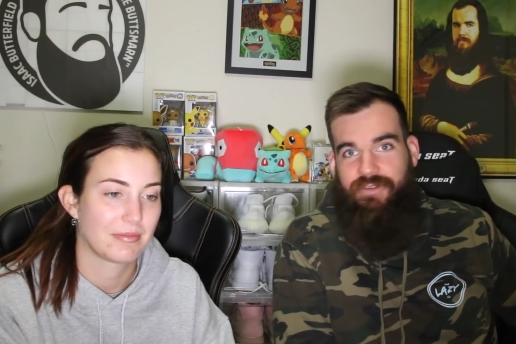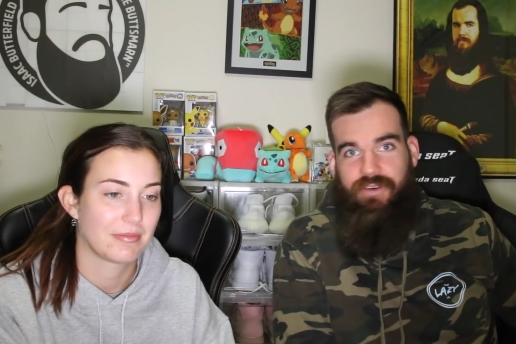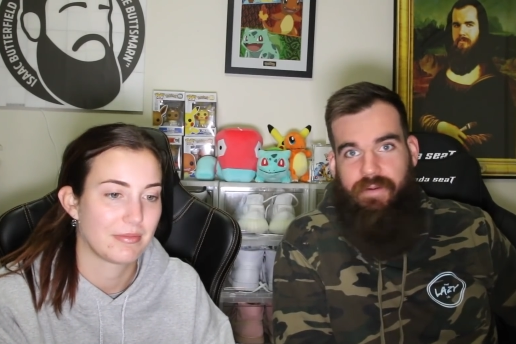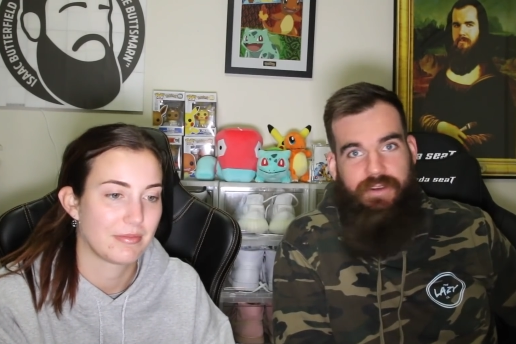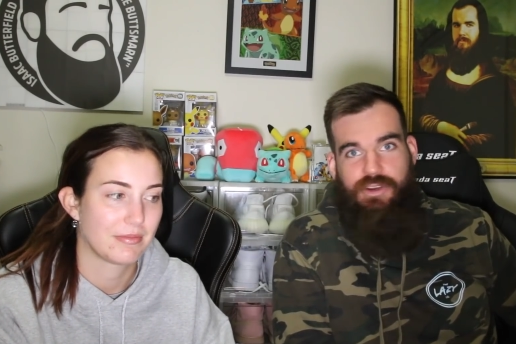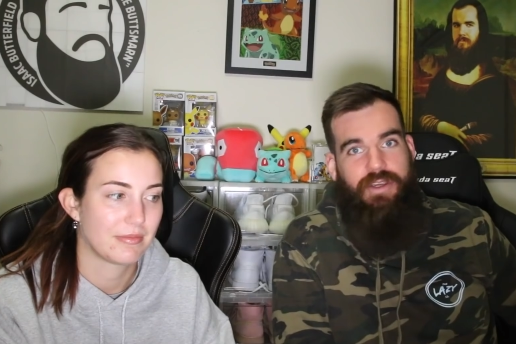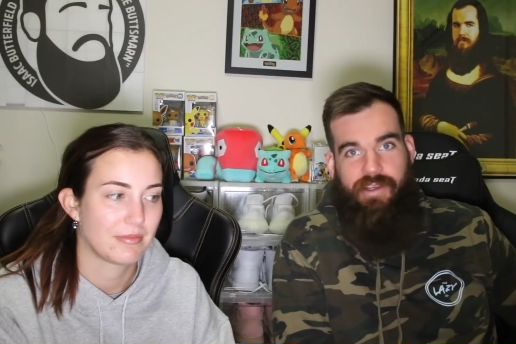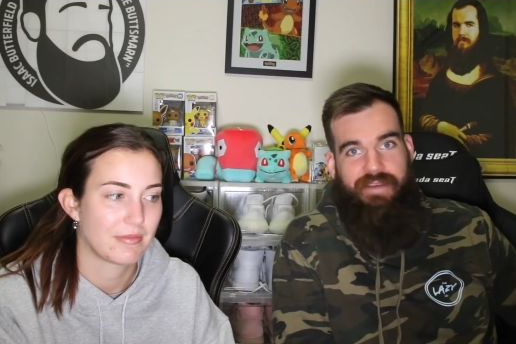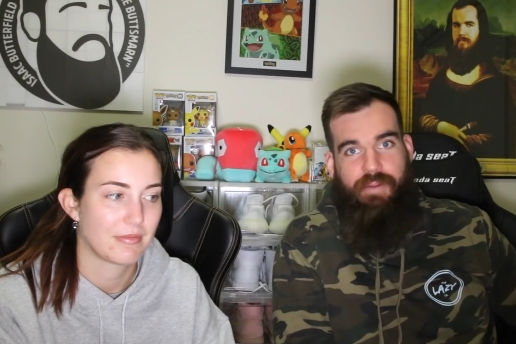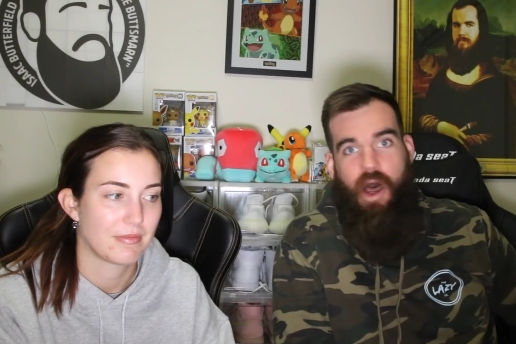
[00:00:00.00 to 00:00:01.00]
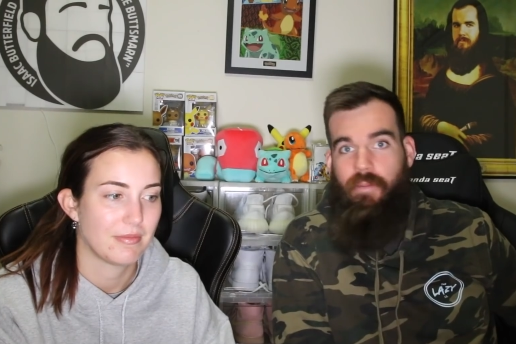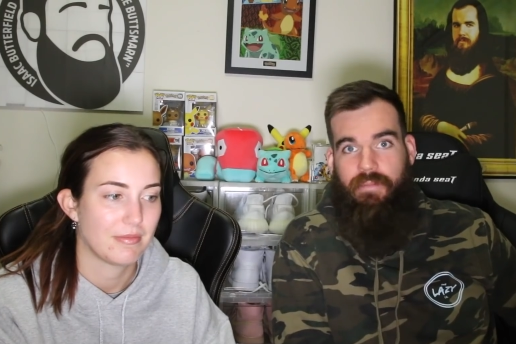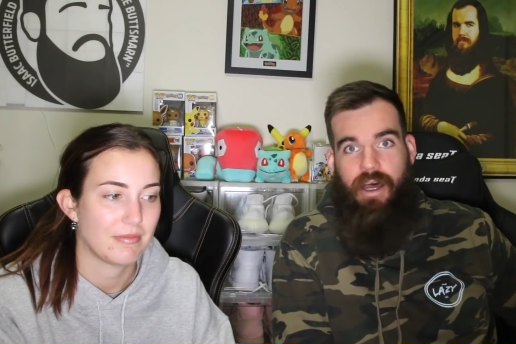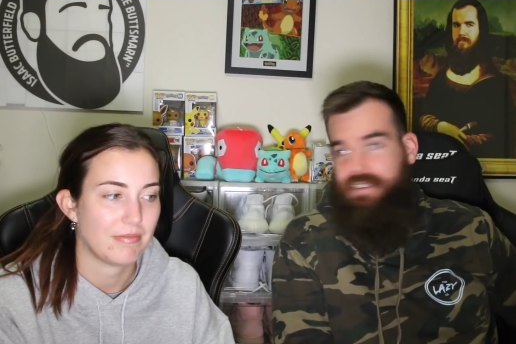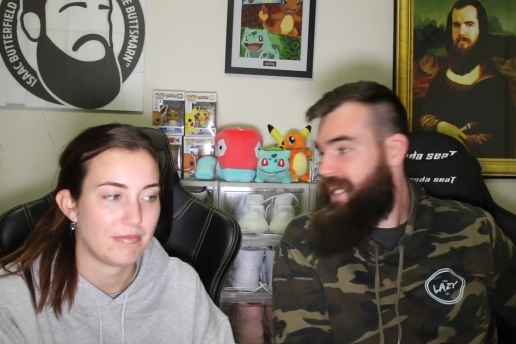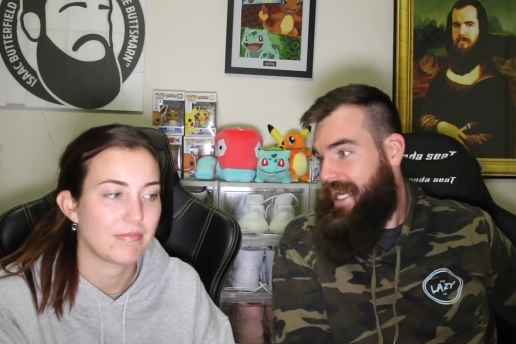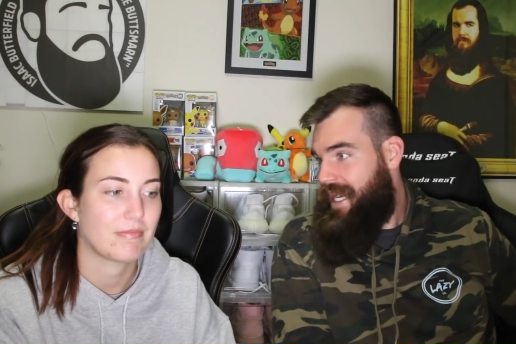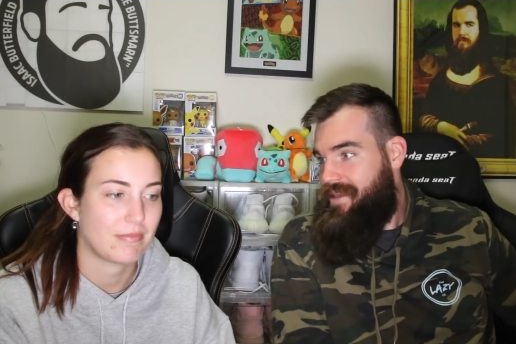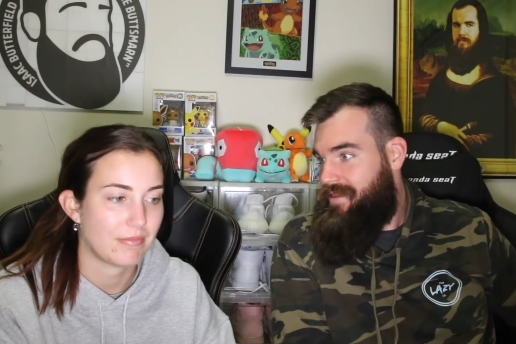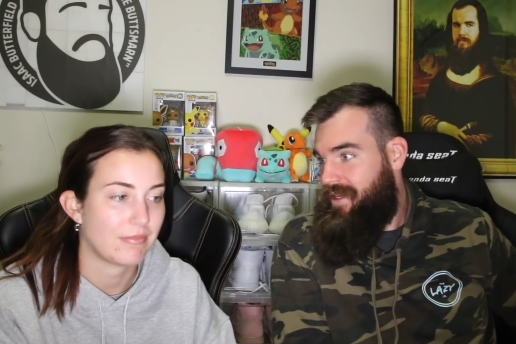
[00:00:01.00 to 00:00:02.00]
Speaker 1: for a nuclear bomb. I'll take
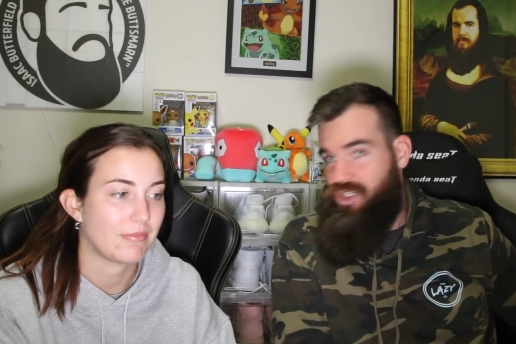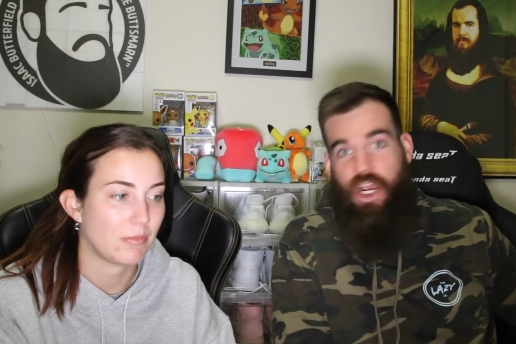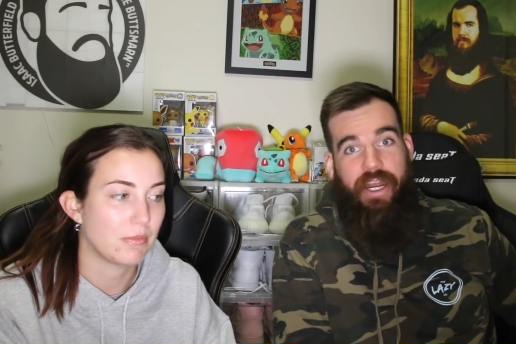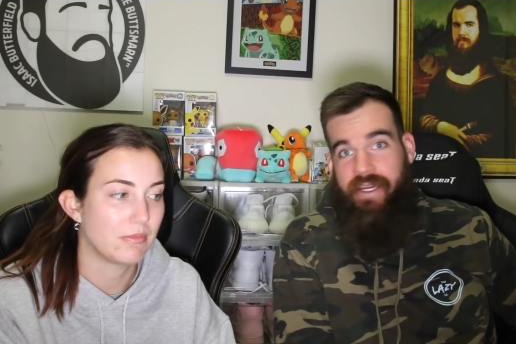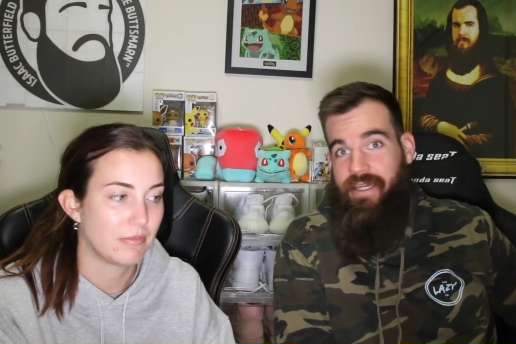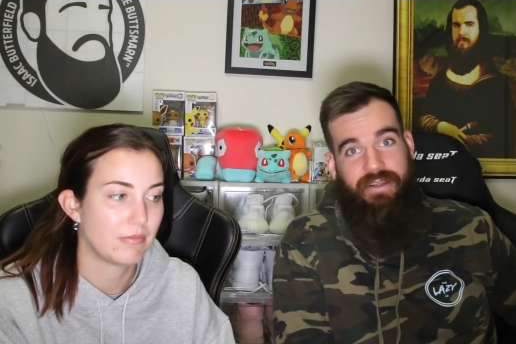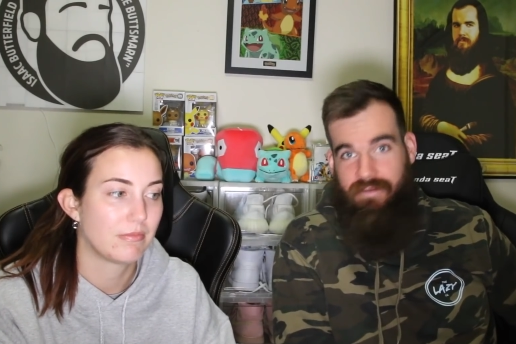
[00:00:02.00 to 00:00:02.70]
anything. China,